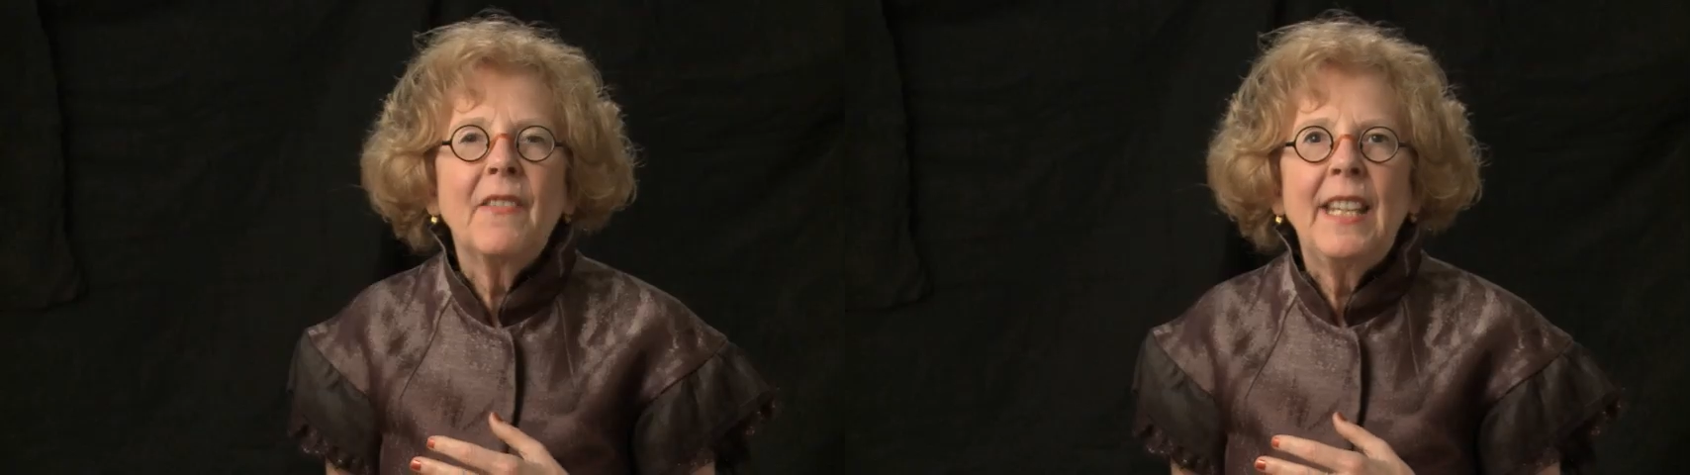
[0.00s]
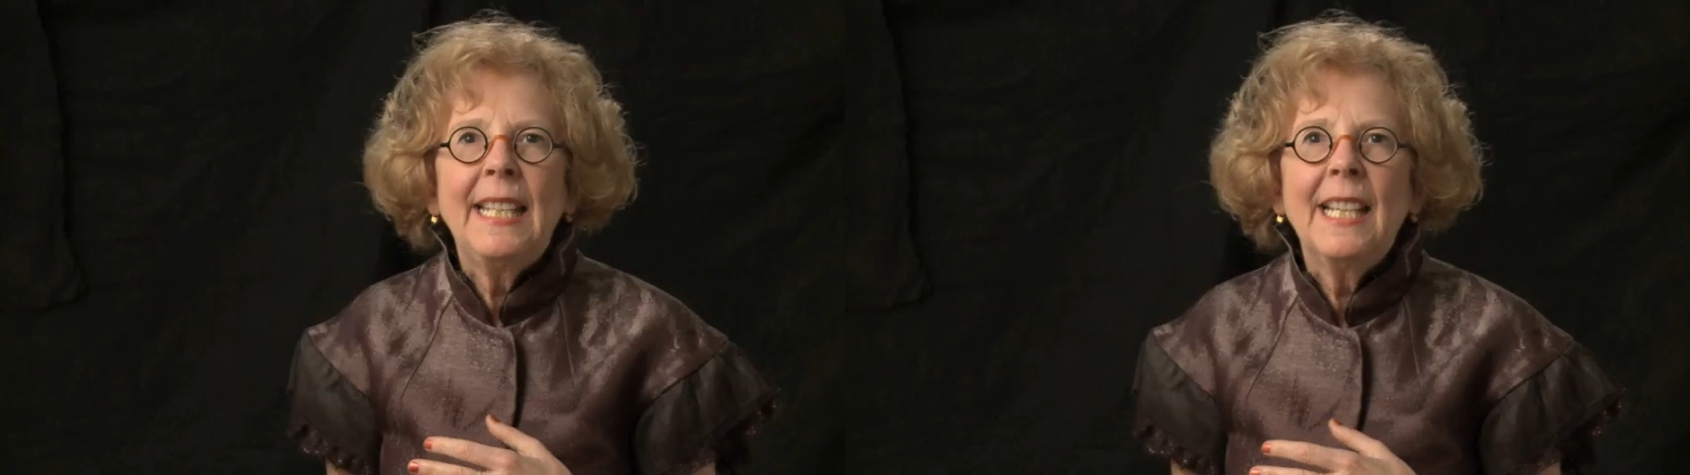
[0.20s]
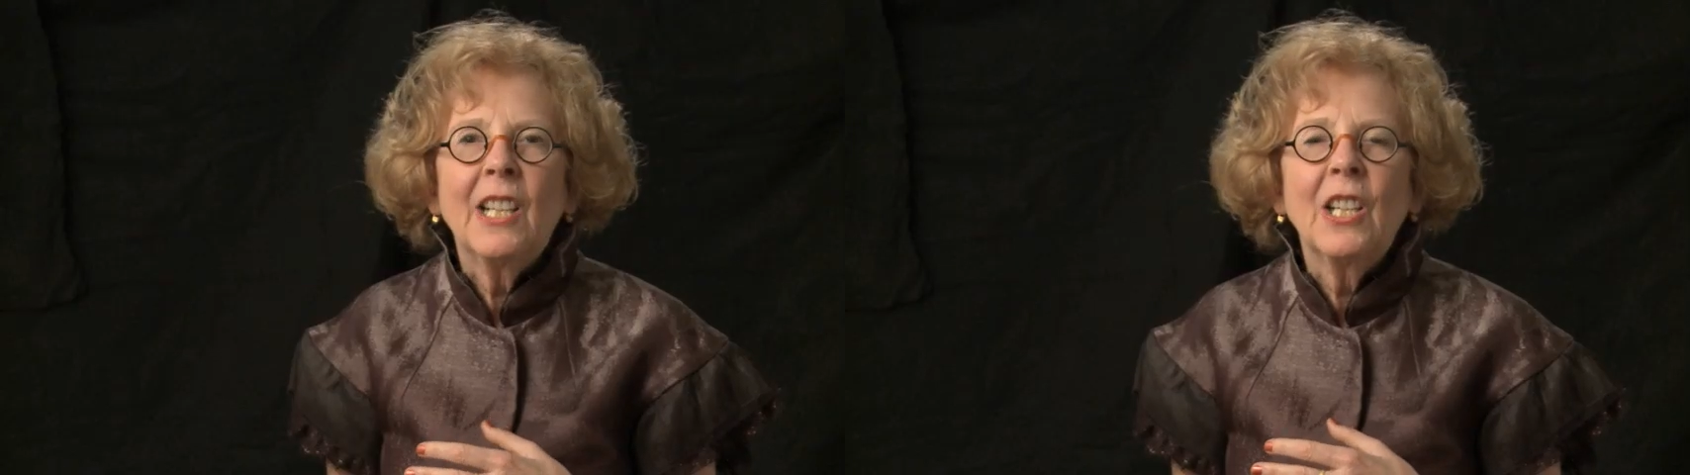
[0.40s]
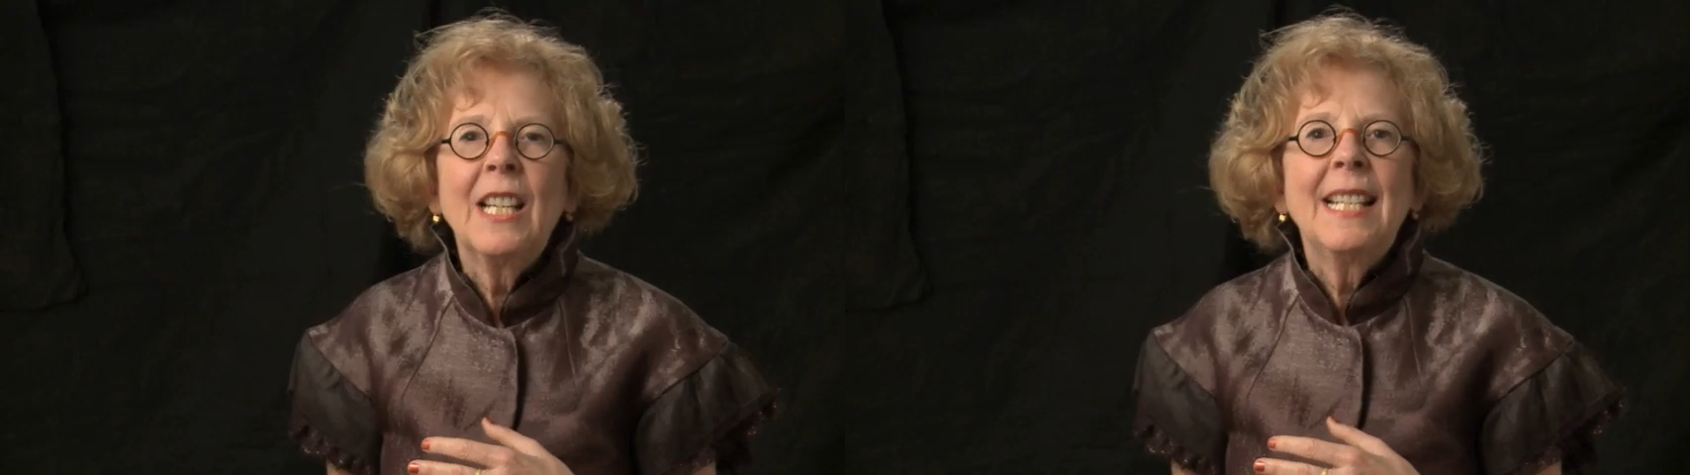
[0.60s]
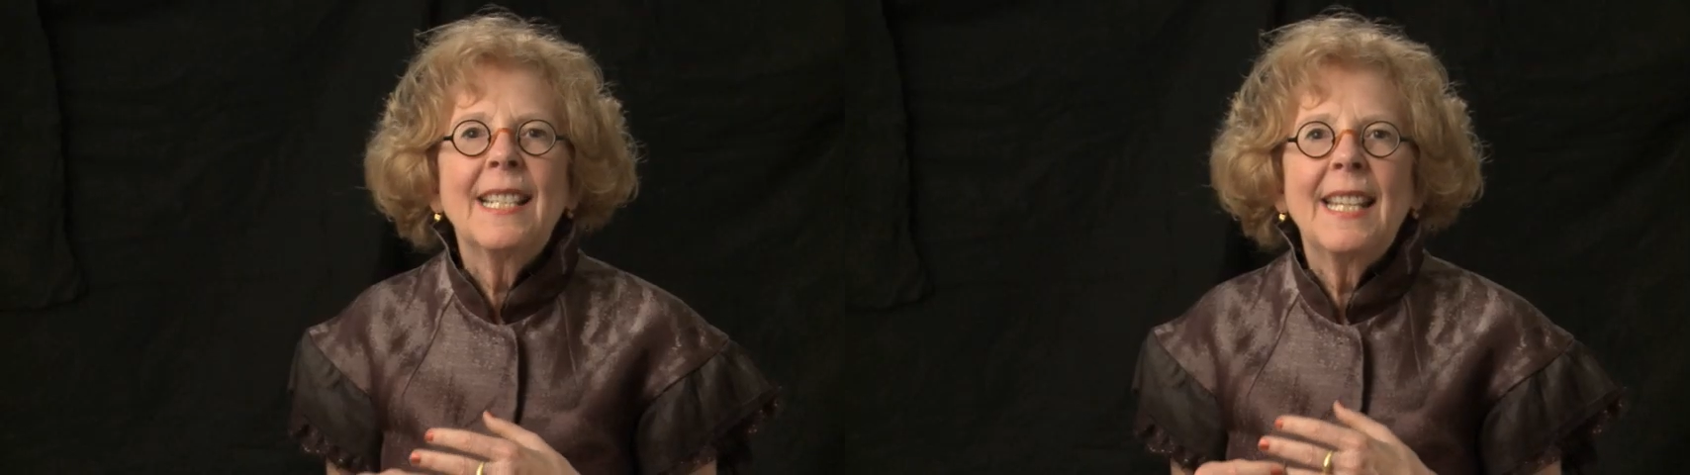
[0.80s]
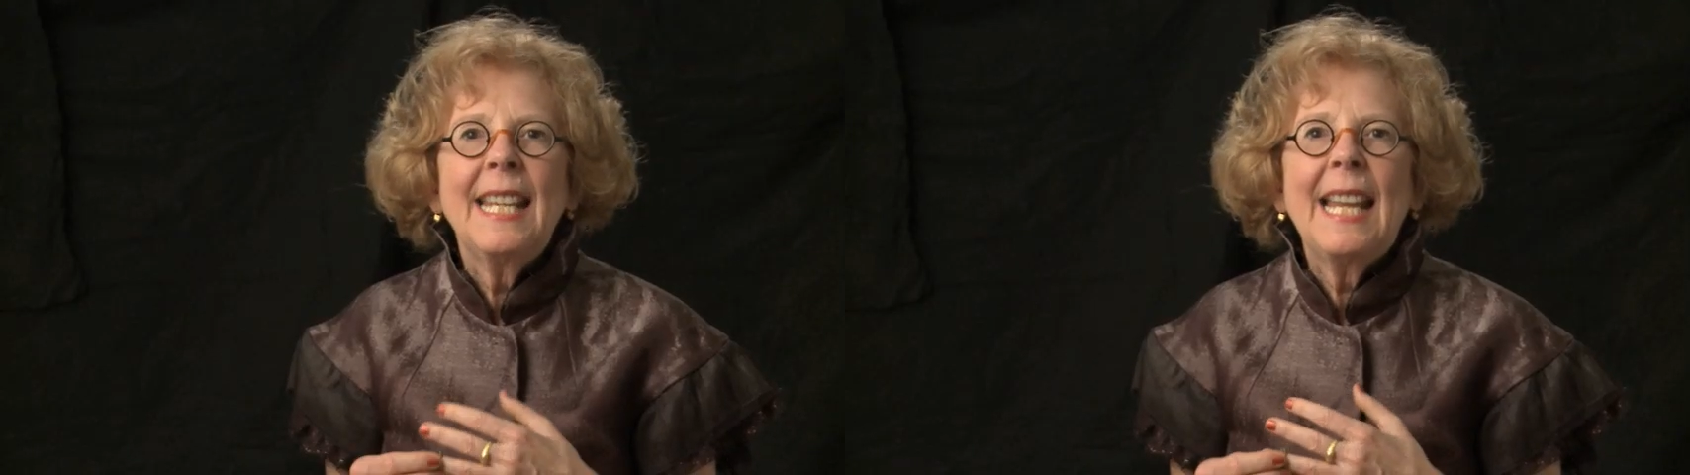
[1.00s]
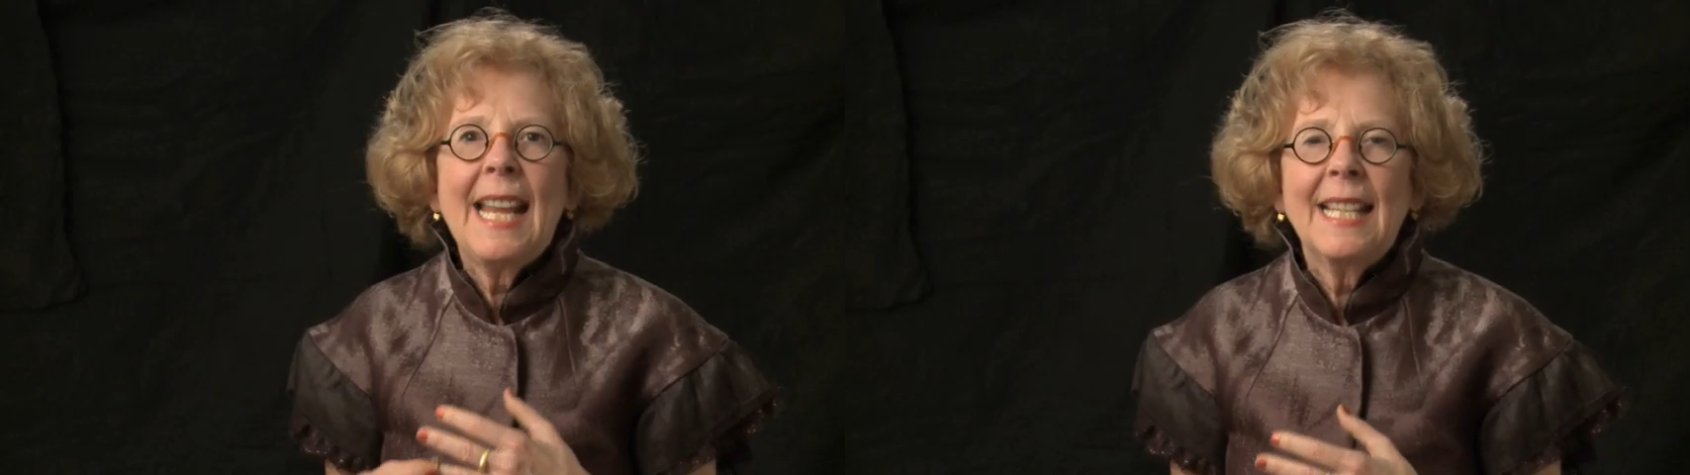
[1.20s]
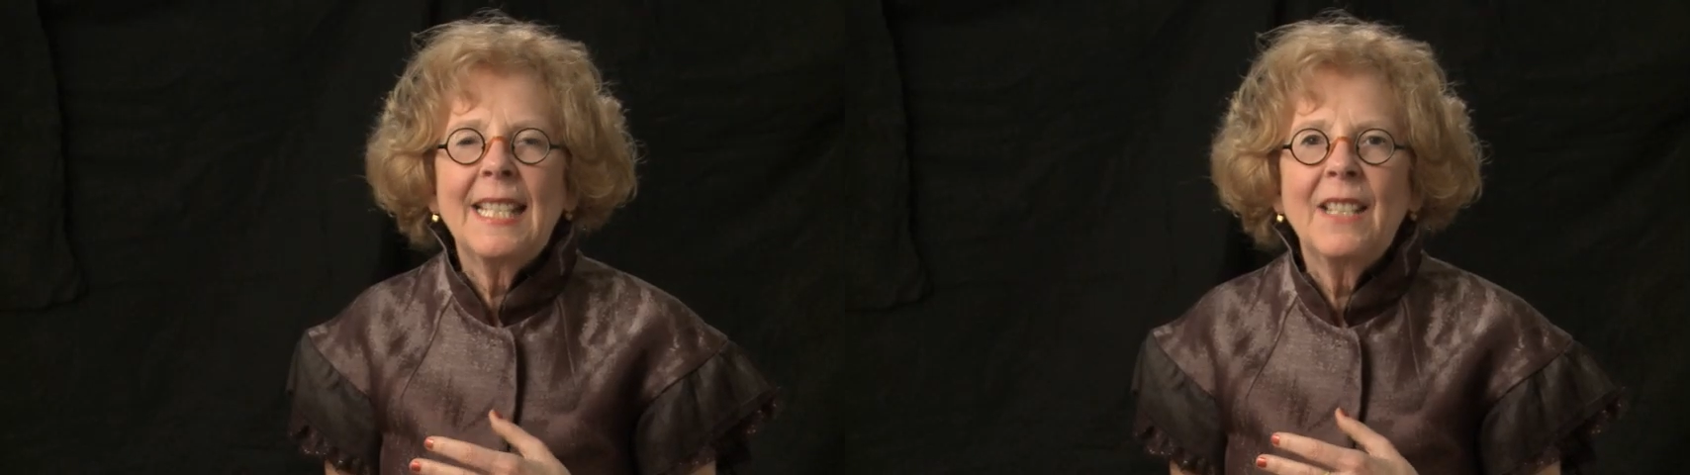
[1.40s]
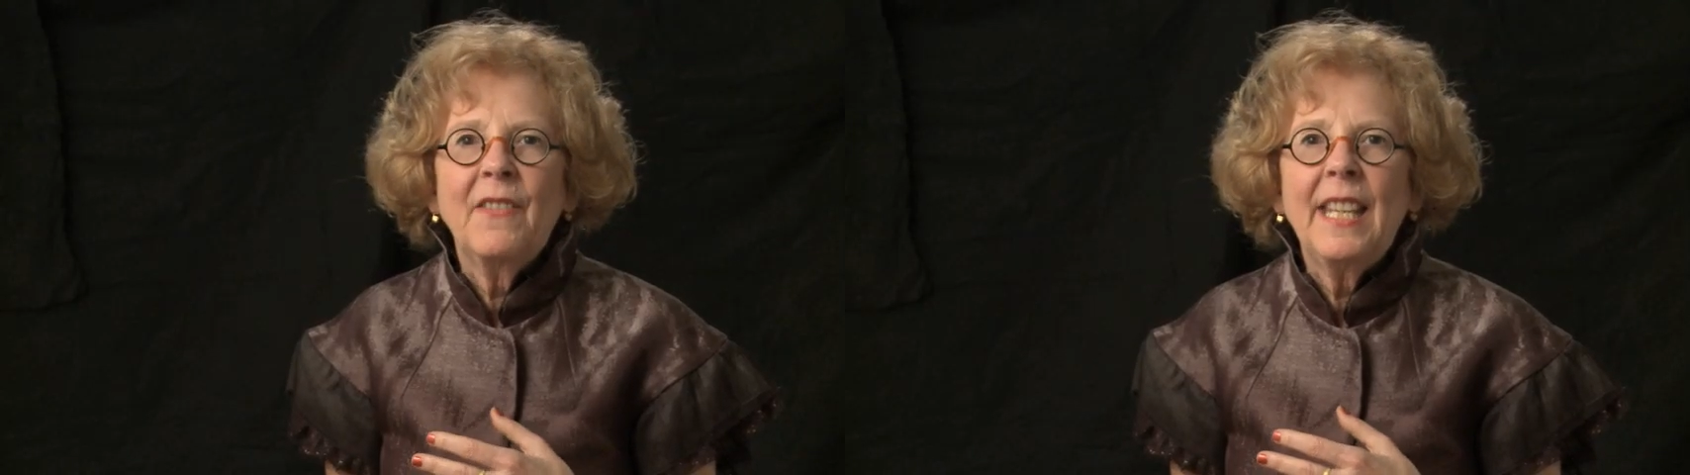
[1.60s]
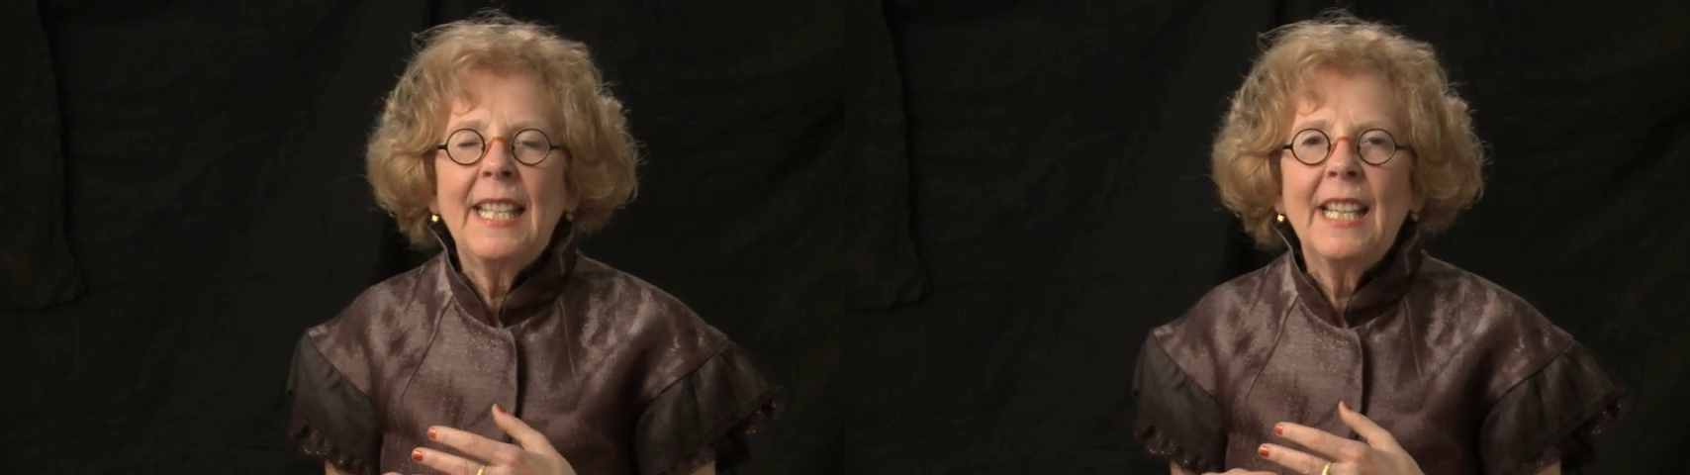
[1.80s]
of the year to the end of
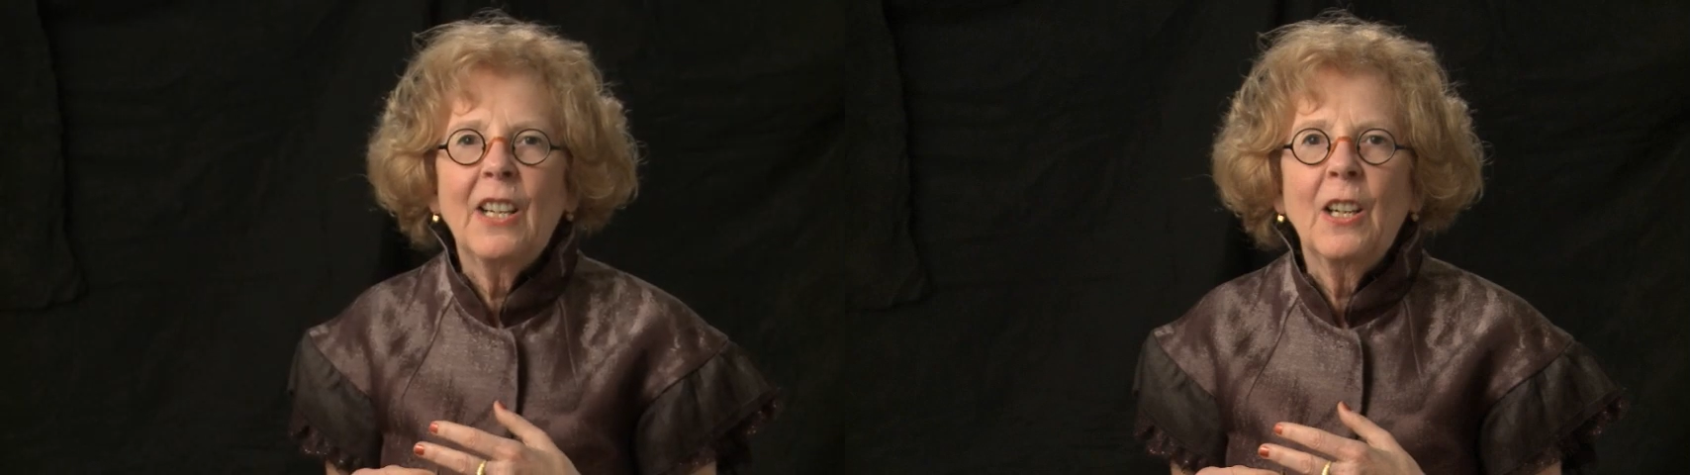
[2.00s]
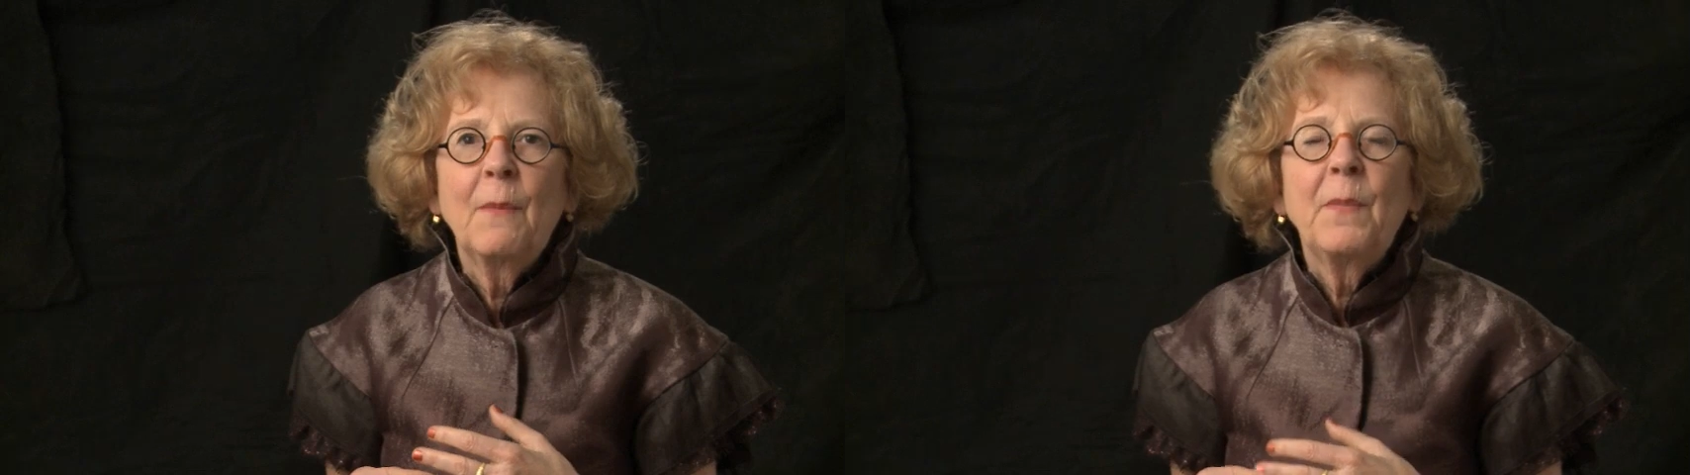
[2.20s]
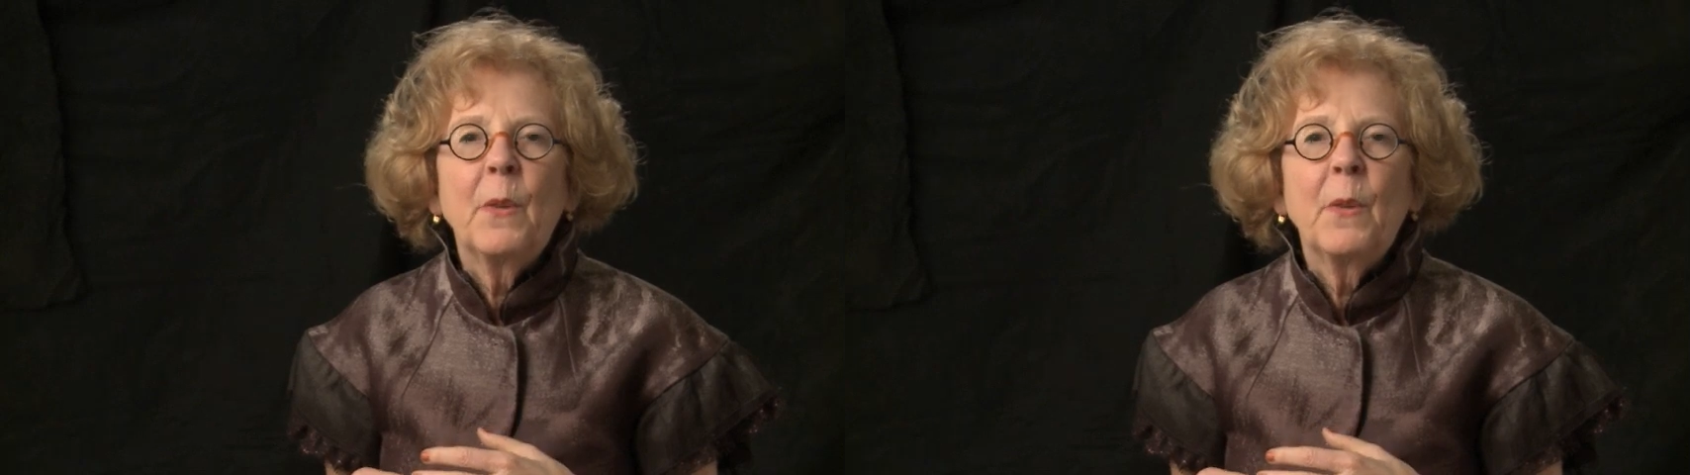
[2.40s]
the year,